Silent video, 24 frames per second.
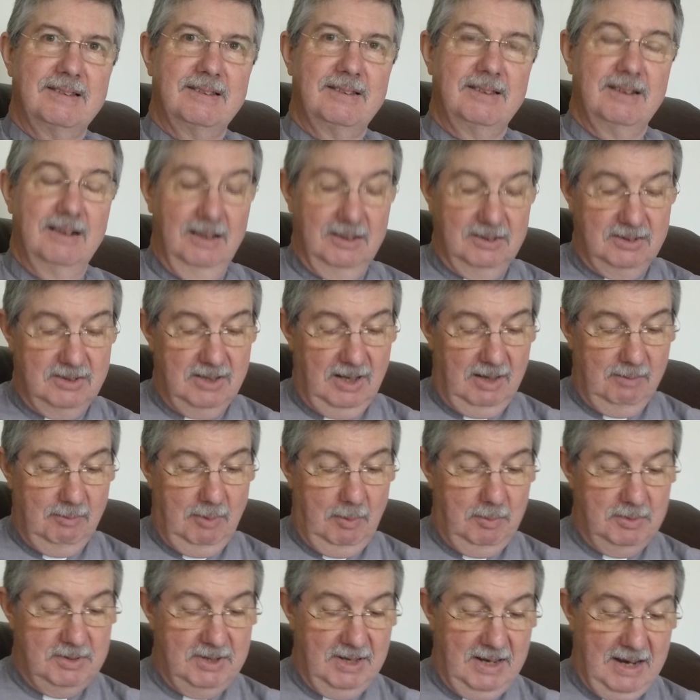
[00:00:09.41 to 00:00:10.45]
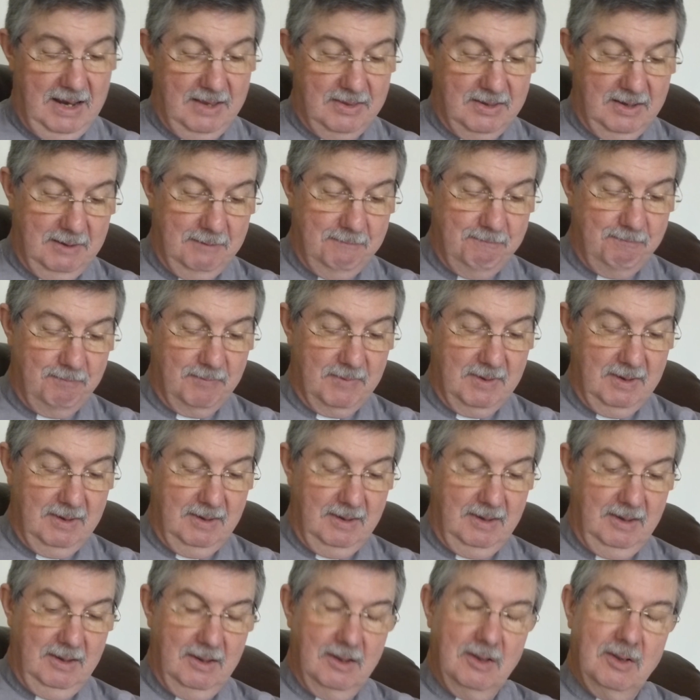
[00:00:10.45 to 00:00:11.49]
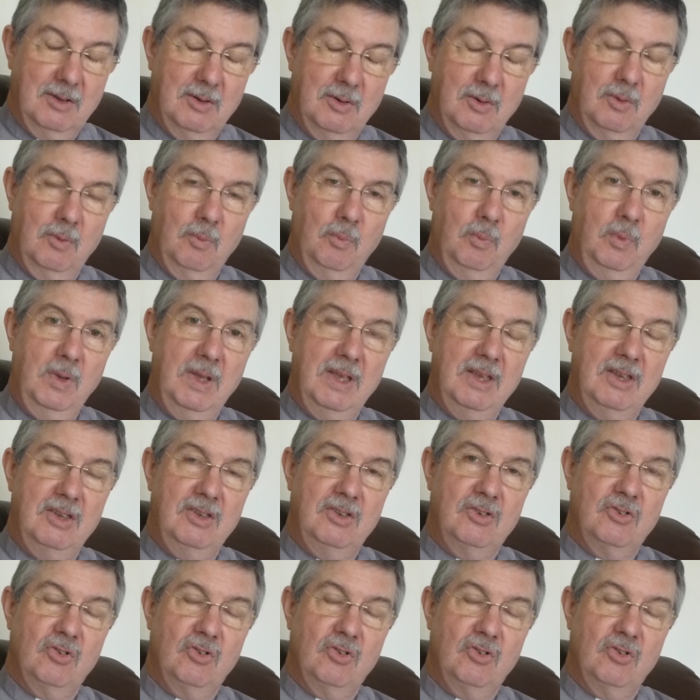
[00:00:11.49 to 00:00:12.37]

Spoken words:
The last time we were together, we